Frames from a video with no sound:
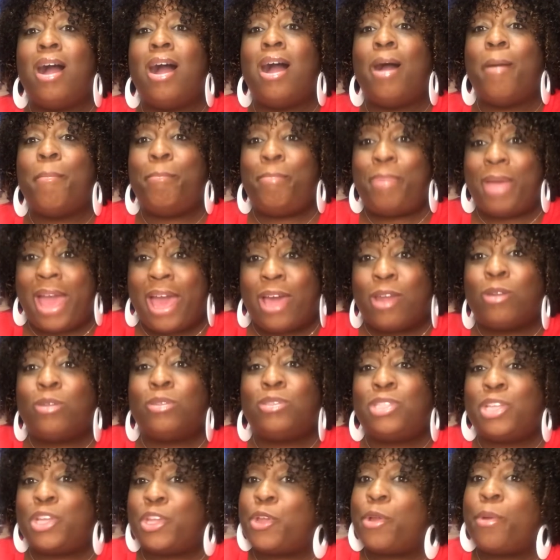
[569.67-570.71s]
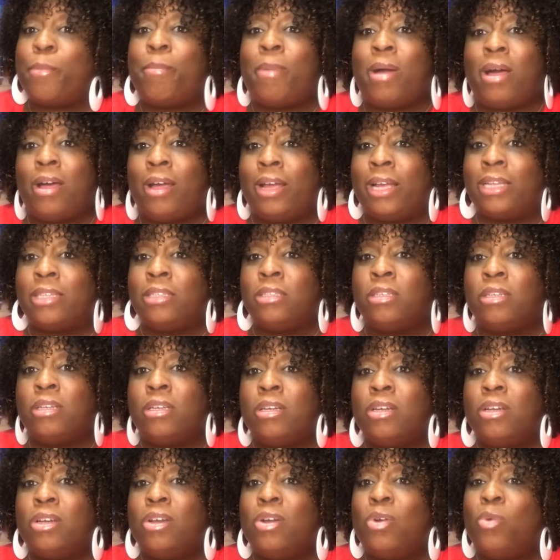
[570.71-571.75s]
battles in your mind
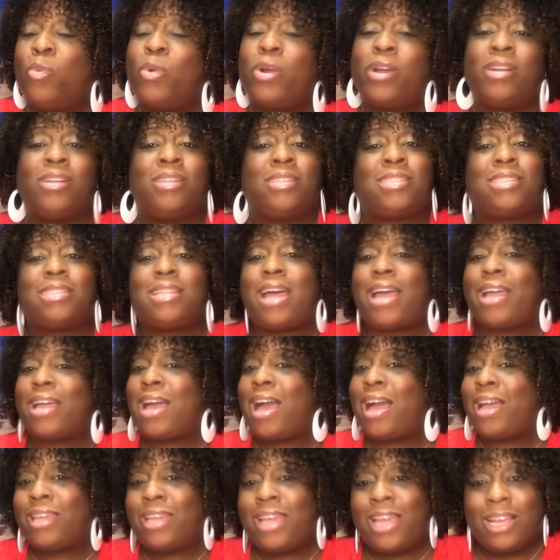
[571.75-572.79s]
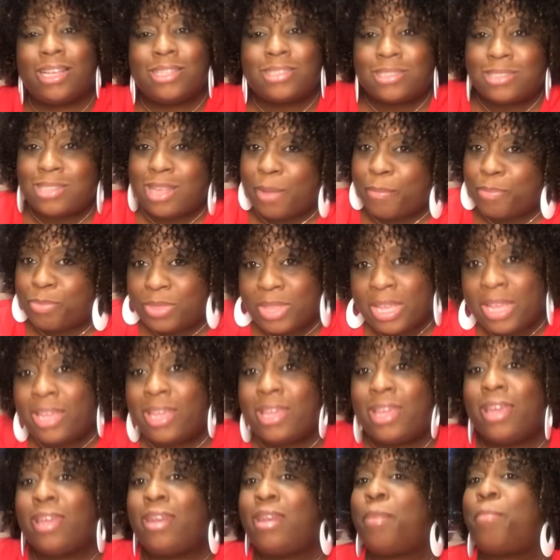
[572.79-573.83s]
where it's like, I can't stop
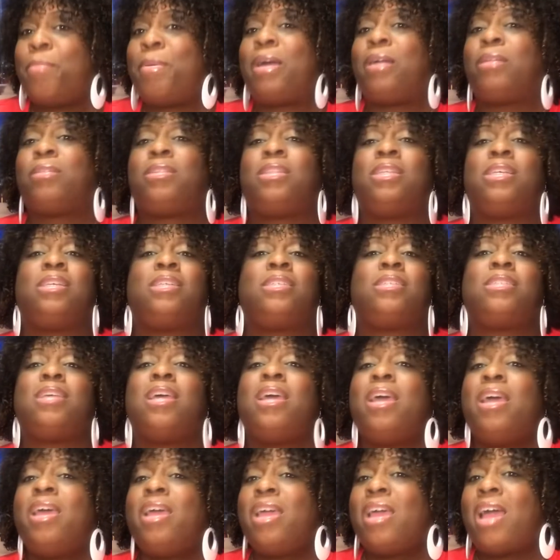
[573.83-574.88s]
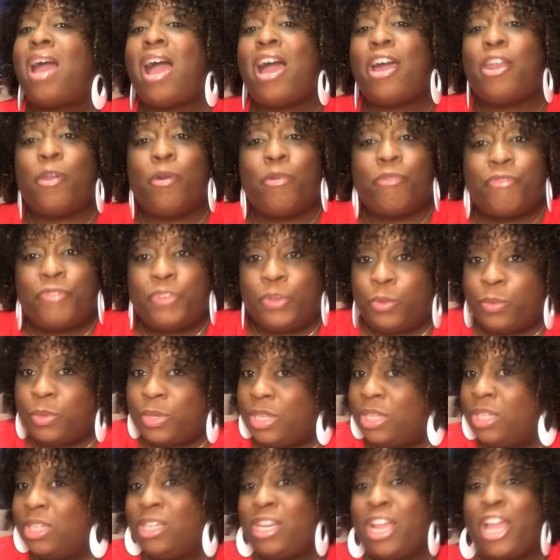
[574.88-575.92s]
thinking about this, I don't feel
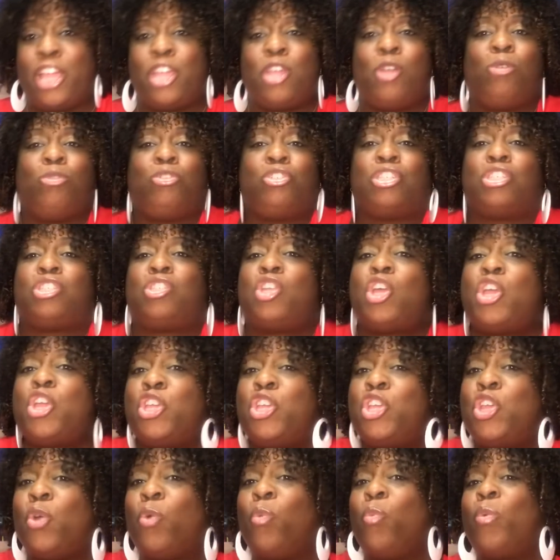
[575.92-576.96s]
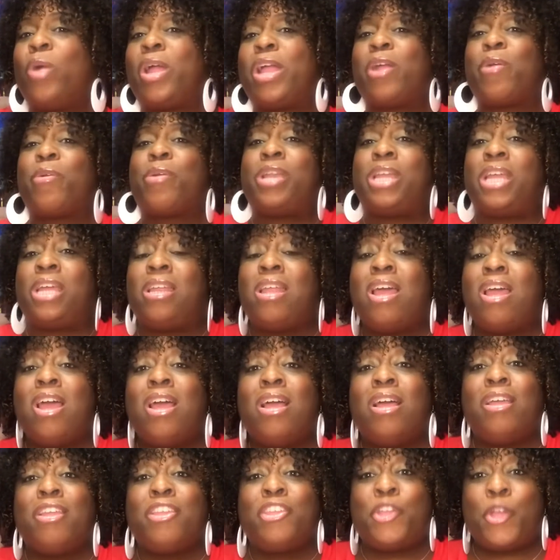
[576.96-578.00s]
good, and you're wearing it.
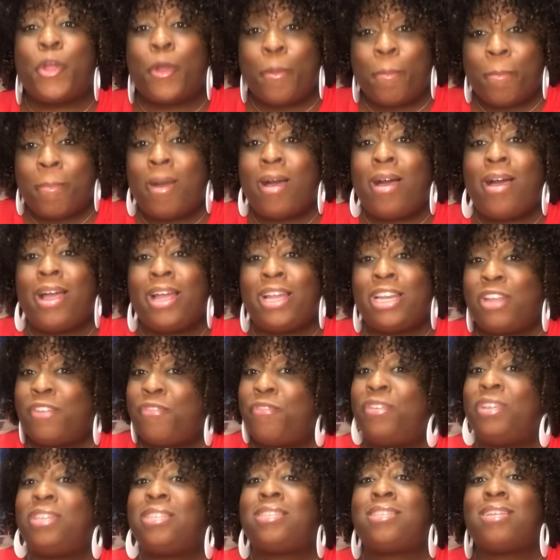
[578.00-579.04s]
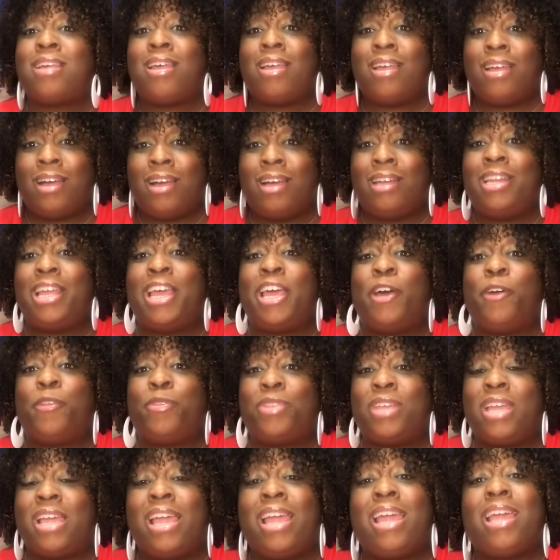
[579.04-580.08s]
Your mind, if it's
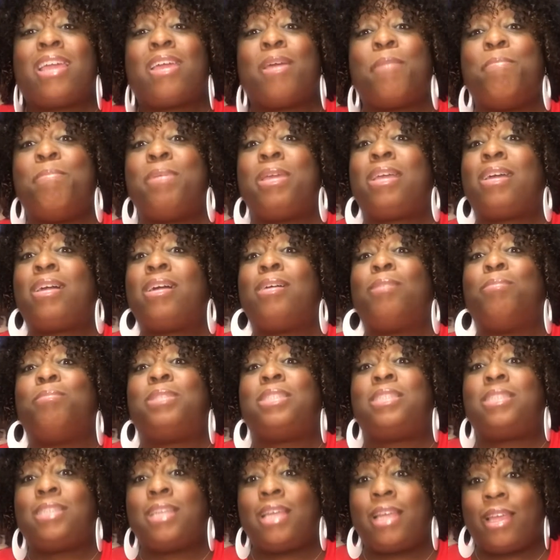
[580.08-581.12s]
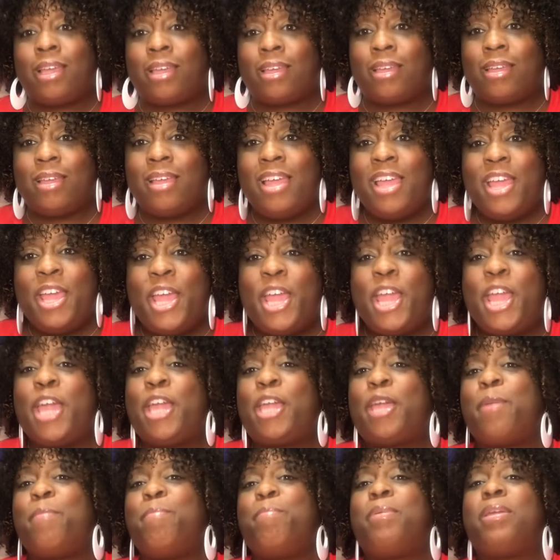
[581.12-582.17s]
unhealthy, it can become sick. It
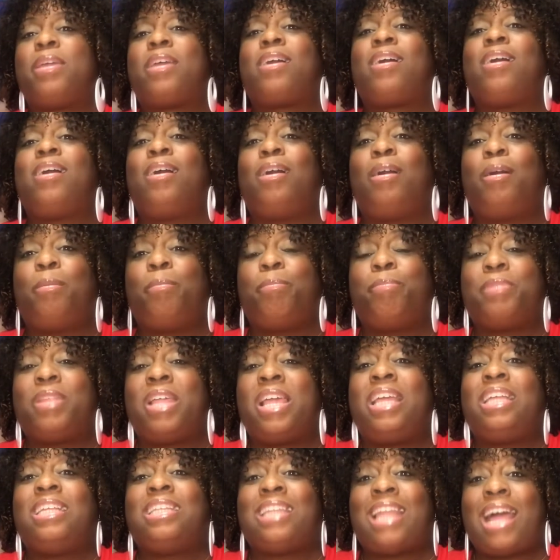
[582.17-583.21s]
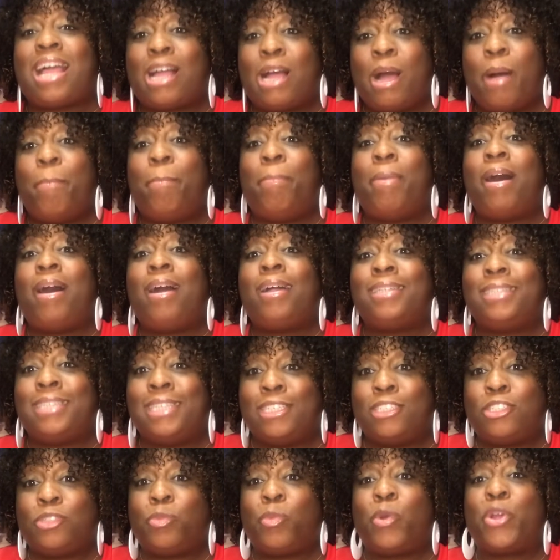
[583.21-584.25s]
can become like a
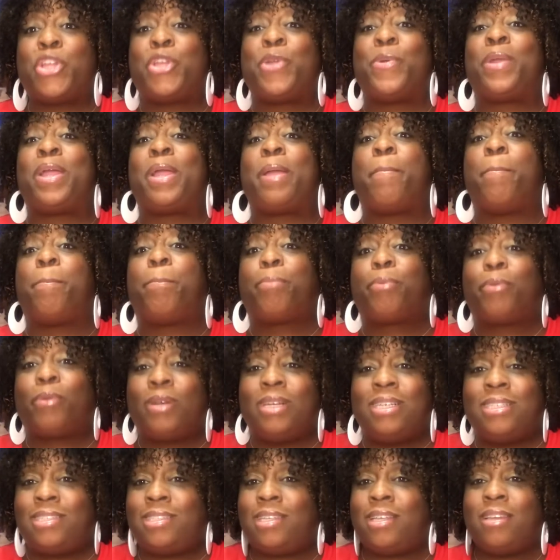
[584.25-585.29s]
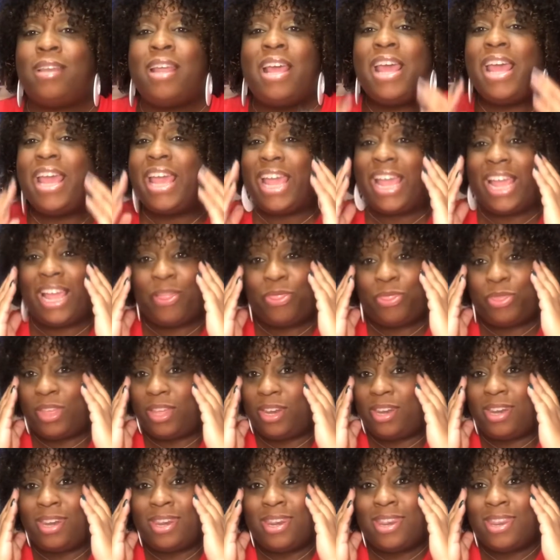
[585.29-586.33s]
bondage where you're imprisoned in
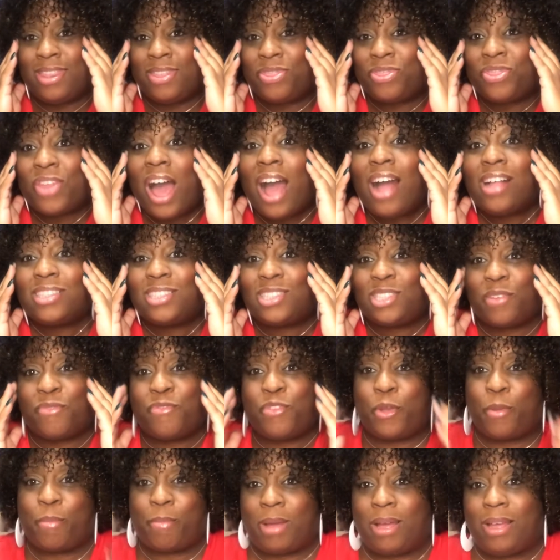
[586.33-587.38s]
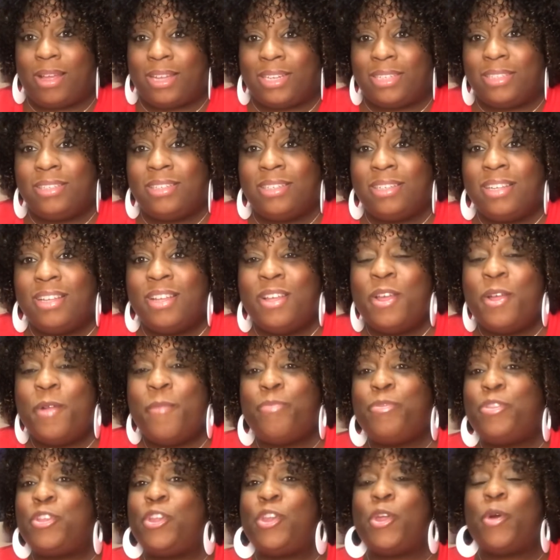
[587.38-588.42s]
the thoughts of your mind.
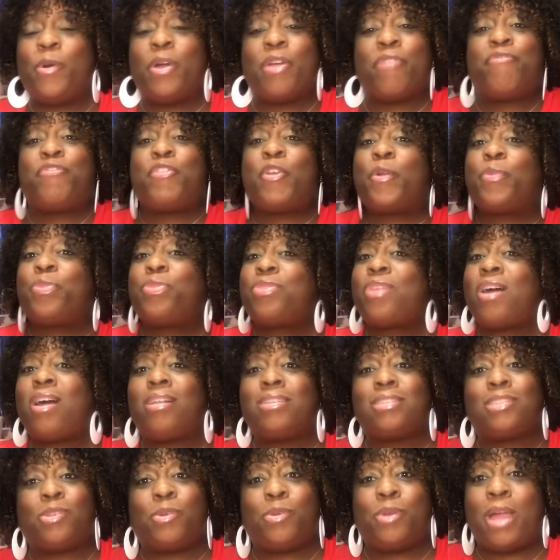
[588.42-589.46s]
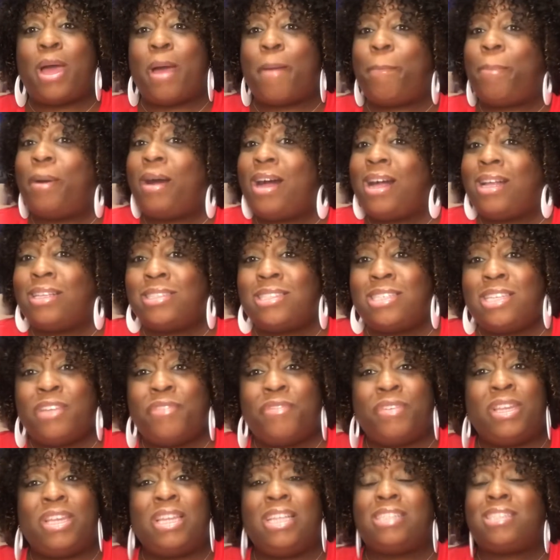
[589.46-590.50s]
If your thoughts are not positive
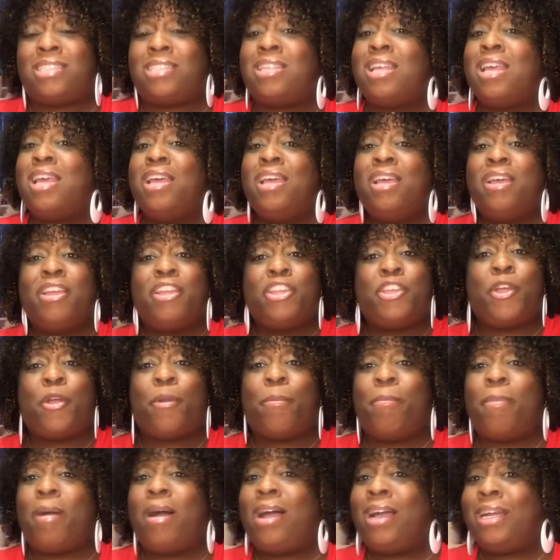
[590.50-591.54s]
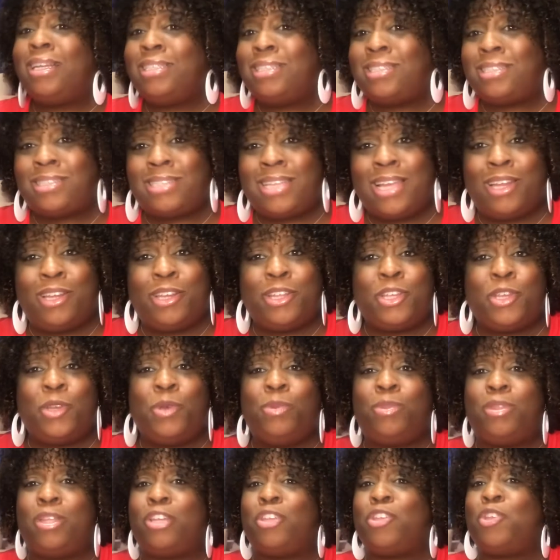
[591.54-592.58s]
and it's, your mind is telling you
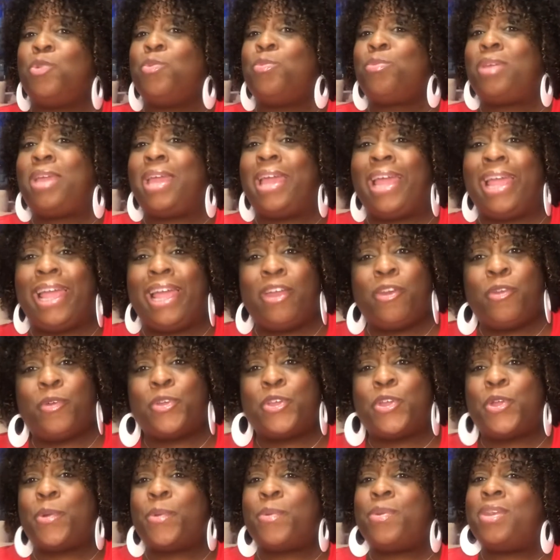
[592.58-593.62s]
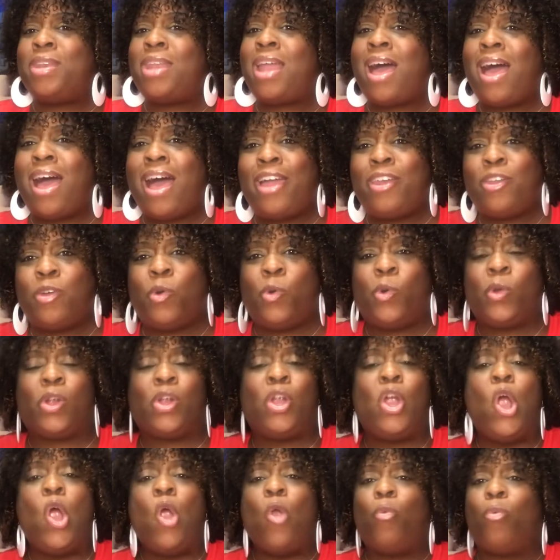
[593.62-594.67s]
that you can or you're not,
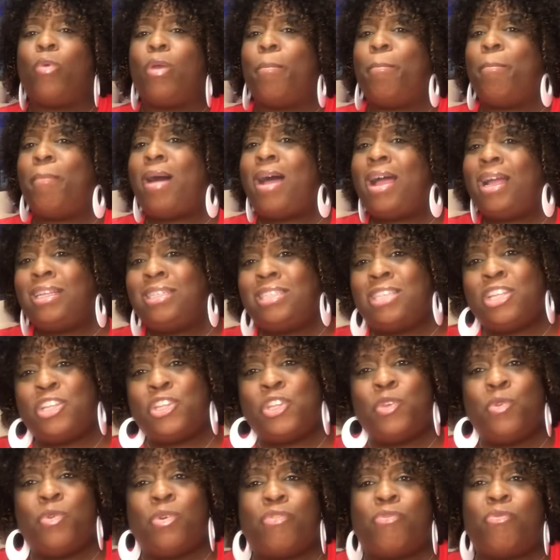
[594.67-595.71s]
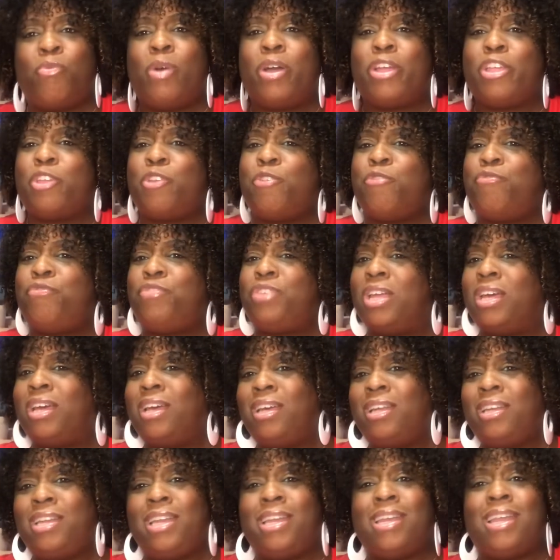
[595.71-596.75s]
or reminding you of what you've
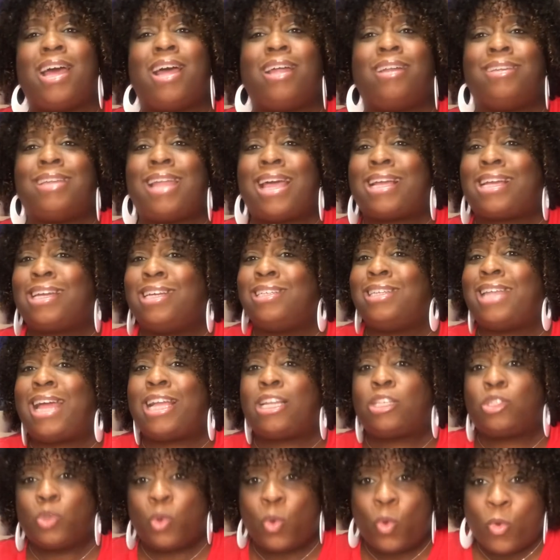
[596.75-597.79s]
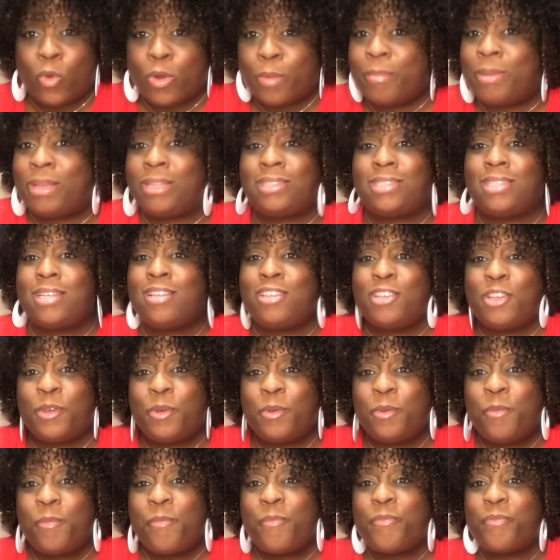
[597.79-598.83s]
done and not like tormenting
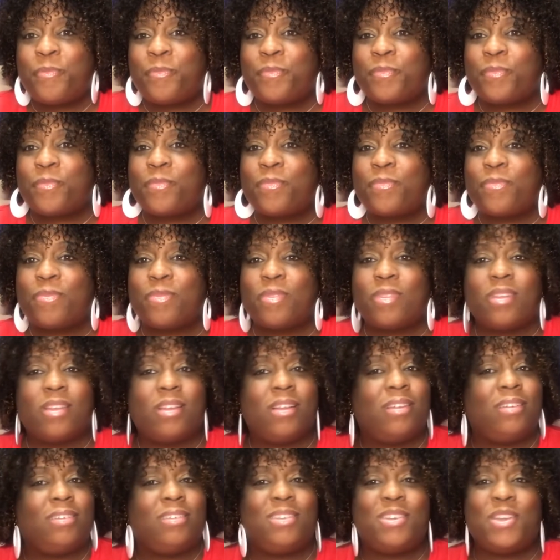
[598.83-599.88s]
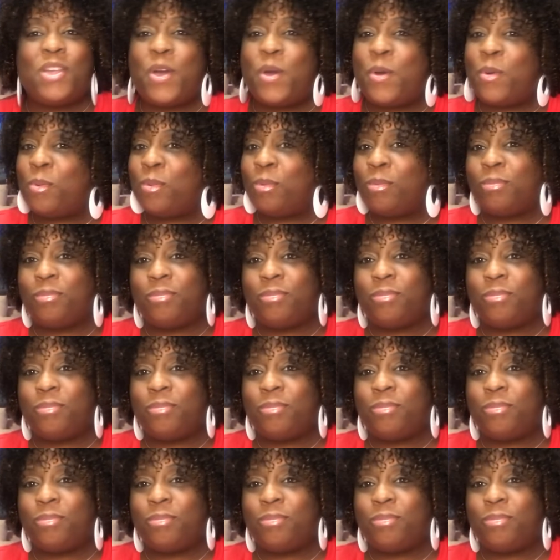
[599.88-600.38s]
you, no.